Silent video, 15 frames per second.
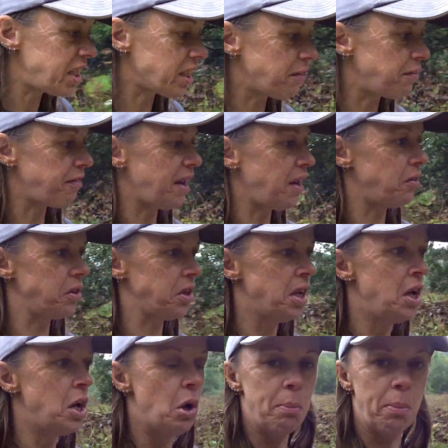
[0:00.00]
They found
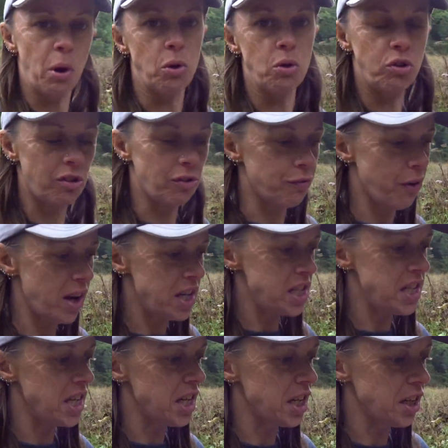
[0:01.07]
bones of red
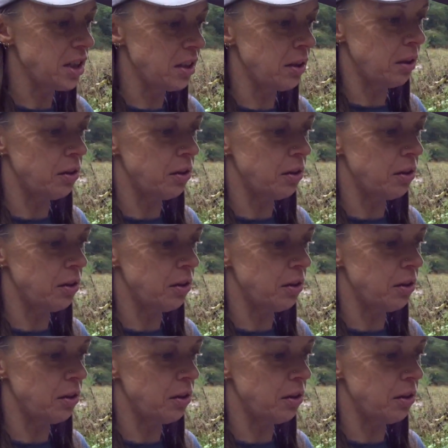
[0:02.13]
deer,